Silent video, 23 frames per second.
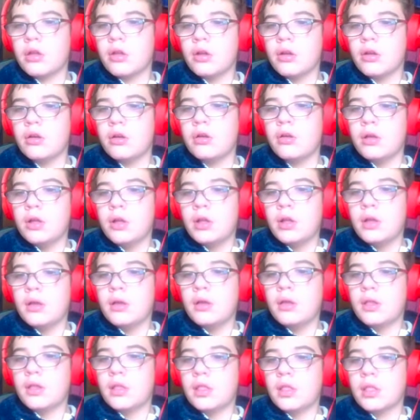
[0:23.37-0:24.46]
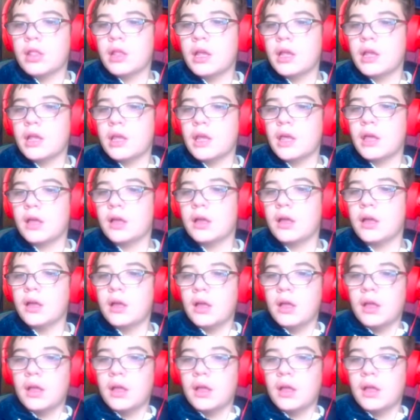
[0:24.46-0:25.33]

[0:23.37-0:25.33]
are saying